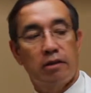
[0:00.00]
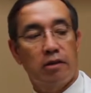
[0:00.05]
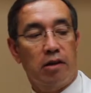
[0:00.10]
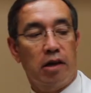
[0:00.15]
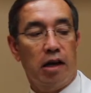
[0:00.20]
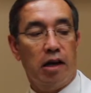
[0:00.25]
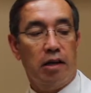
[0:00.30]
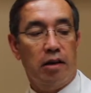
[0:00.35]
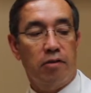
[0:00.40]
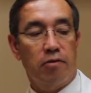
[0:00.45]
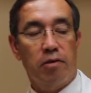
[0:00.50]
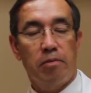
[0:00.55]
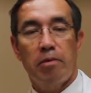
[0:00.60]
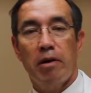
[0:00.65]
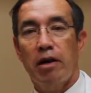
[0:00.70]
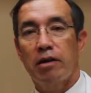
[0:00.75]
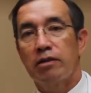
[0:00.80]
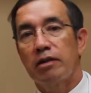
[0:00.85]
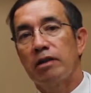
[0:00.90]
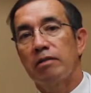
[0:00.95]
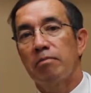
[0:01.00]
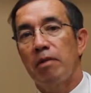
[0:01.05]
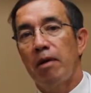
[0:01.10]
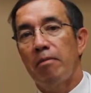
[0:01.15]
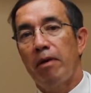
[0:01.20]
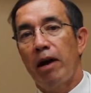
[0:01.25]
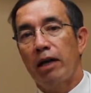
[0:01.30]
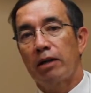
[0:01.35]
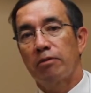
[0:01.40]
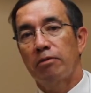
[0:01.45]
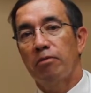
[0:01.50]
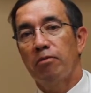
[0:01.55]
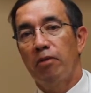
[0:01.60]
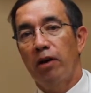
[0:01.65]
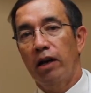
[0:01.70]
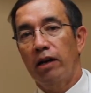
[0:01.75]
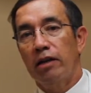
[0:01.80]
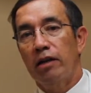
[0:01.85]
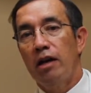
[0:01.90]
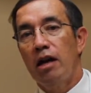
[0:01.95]
Okay, 3 pounds is my maximum
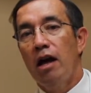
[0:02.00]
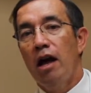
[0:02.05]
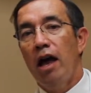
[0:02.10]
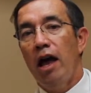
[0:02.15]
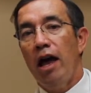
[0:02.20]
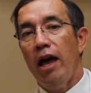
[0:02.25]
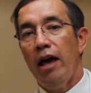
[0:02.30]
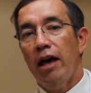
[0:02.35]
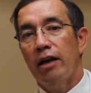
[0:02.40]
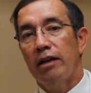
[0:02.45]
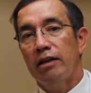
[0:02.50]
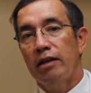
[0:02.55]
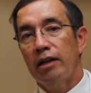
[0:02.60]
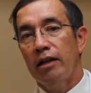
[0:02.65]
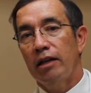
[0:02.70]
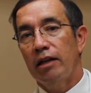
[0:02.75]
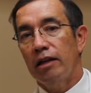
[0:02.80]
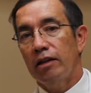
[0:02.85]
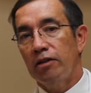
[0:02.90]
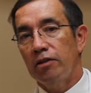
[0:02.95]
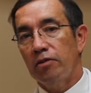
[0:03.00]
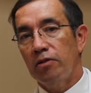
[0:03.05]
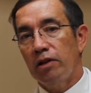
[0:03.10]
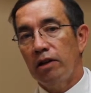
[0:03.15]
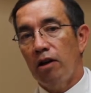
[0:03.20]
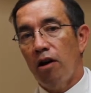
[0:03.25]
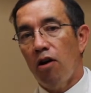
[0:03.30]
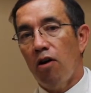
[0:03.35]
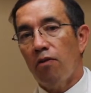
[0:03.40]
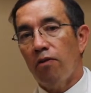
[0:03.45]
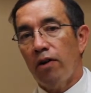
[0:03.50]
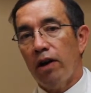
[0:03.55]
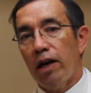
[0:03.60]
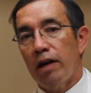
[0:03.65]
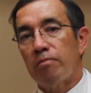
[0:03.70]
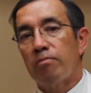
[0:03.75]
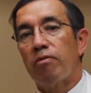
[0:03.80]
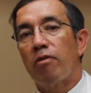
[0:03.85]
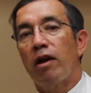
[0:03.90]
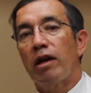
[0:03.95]
weight, and doing
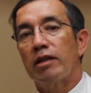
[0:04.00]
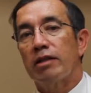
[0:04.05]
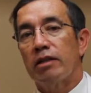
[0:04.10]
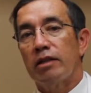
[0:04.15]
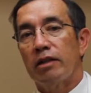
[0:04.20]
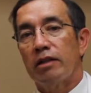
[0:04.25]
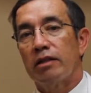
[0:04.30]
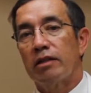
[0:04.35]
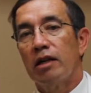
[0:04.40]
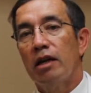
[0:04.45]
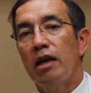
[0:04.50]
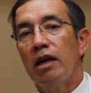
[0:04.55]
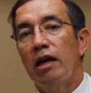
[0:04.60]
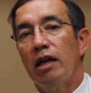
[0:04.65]
overhead presses.